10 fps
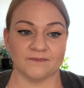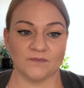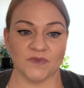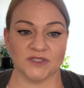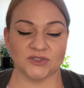
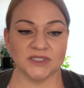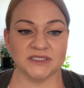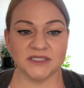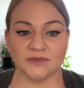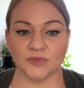the trend
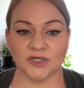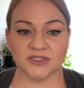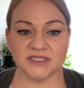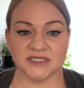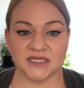in
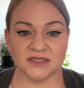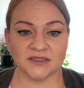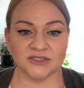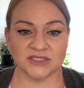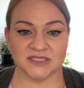purchasing,
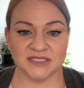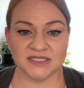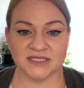logistics,